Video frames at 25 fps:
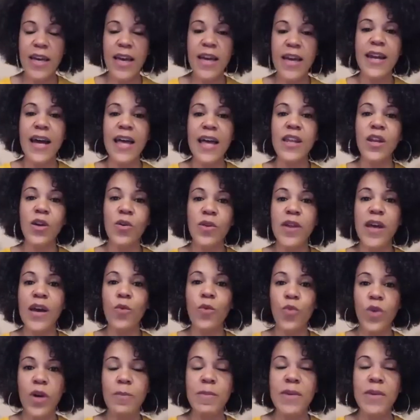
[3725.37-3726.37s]
and I know
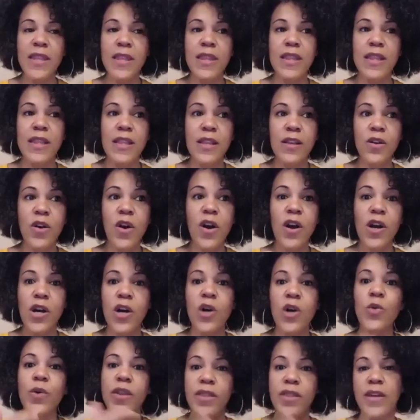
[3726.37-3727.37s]
that women are
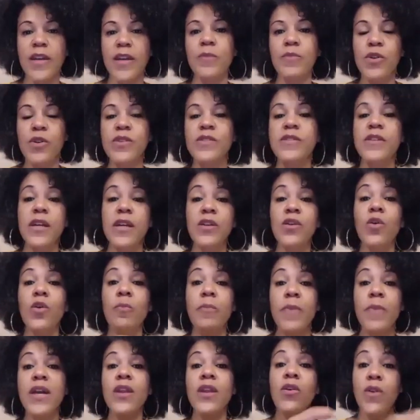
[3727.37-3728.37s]
going there because they know
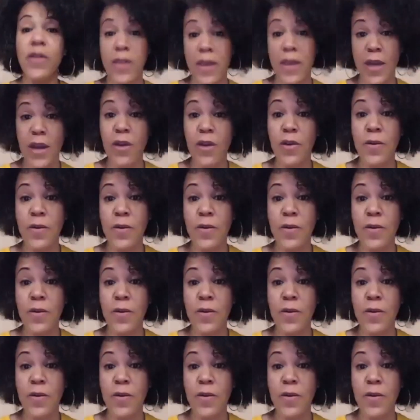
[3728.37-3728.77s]
men are there.